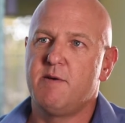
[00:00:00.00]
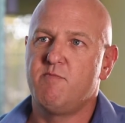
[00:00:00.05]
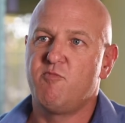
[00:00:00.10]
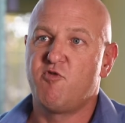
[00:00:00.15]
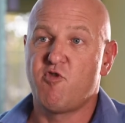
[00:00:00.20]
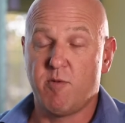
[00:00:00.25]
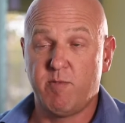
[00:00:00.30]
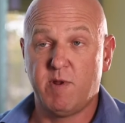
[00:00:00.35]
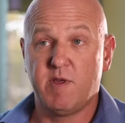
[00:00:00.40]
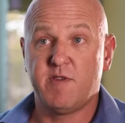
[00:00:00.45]

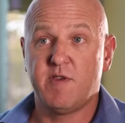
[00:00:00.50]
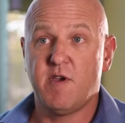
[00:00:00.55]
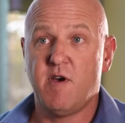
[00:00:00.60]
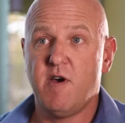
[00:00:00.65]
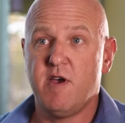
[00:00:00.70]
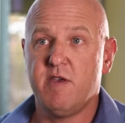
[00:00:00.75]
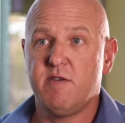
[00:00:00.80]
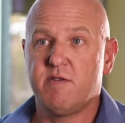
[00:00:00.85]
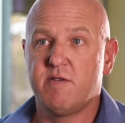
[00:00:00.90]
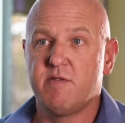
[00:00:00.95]
droplet
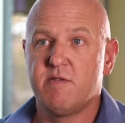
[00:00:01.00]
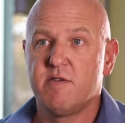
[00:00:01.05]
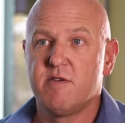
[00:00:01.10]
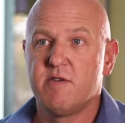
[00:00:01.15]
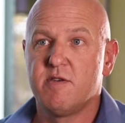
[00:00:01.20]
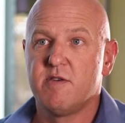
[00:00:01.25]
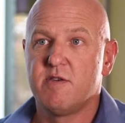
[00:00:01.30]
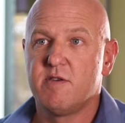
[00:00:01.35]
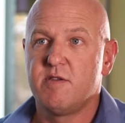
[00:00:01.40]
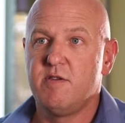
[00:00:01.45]
size
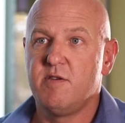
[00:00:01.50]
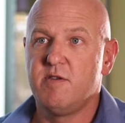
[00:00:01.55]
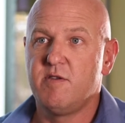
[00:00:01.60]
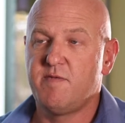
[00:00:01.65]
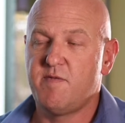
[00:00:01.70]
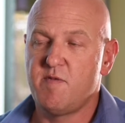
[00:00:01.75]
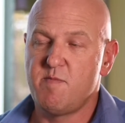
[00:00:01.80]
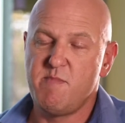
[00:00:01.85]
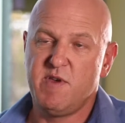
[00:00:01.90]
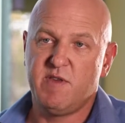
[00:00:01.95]
used
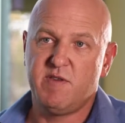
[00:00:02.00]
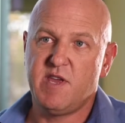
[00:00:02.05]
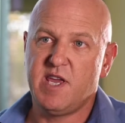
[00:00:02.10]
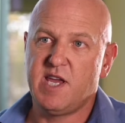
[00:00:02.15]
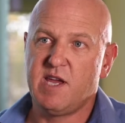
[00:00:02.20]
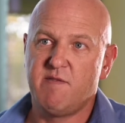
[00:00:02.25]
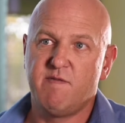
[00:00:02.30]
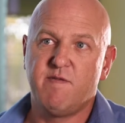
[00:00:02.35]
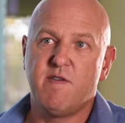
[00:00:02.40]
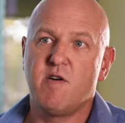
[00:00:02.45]
for
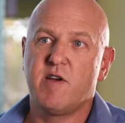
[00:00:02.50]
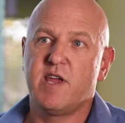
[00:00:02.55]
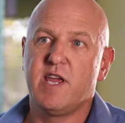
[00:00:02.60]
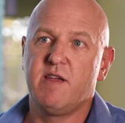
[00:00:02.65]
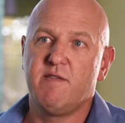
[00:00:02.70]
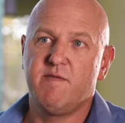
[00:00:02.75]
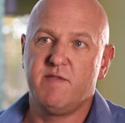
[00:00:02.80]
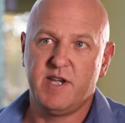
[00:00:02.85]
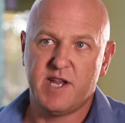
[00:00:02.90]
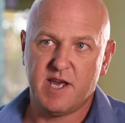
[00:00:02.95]
misting and
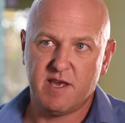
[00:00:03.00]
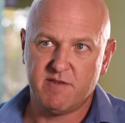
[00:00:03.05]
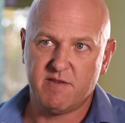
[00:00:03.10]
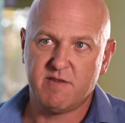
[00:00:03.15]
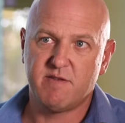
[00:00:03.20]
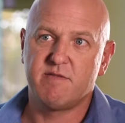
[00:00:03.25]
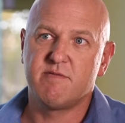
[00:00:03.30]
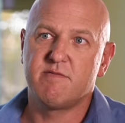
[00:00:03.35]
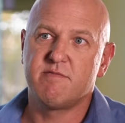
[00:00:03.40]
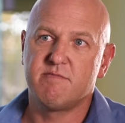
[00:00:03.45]
fogging for
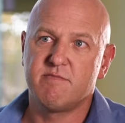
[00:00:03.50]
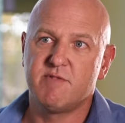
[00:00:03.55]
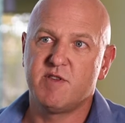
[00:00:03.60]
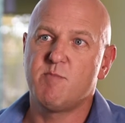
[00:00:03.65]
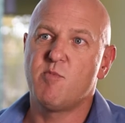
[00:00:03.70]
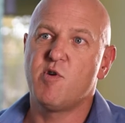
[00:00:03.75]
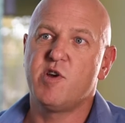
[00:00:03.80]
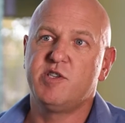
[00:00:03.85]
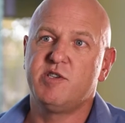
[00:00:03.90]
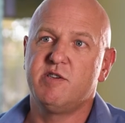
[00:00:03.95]
dust
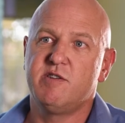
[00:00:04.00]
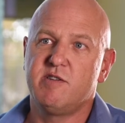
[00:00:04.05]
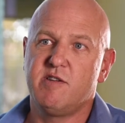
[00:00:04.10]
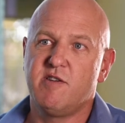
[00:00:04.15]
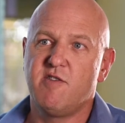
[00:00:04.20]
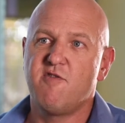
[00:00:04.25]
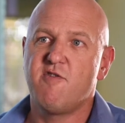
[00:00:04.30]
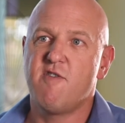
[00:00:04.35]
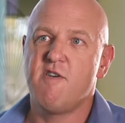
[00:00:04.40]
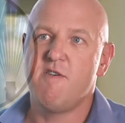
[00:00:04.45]
suppression and
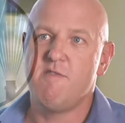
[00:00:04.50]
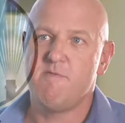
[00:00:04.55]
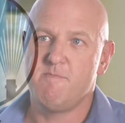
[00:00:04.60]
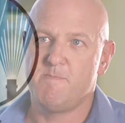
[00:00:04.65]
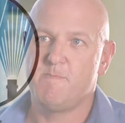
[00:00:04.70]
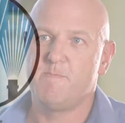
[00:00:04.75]
control.